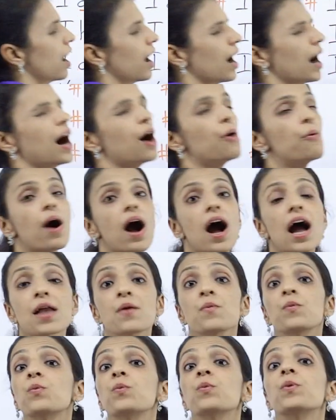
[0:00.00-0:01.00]
How I
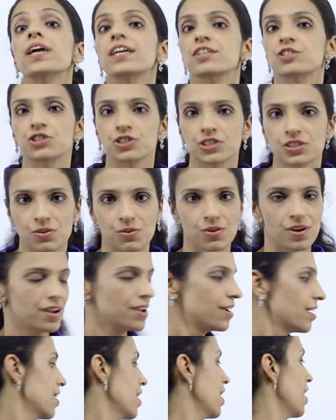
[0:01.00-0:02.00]
wish, okay?